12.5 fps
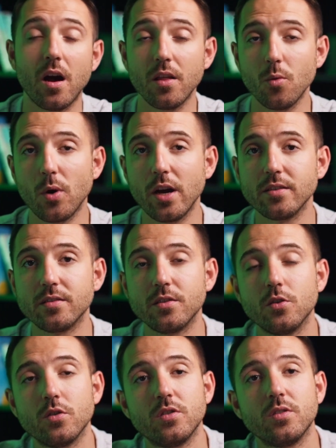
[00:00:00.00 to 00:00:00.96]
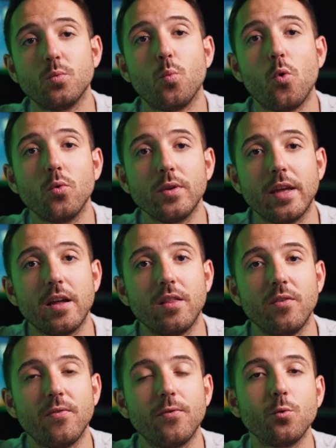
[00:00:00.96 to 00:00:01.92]
Otherwise, users won't get
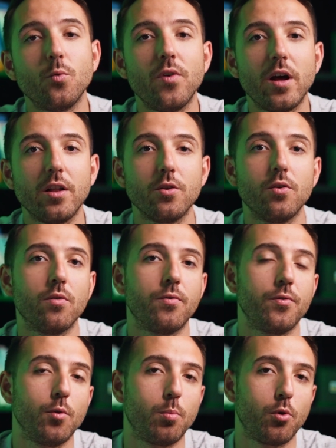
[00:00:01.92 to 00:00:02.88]
the full value of your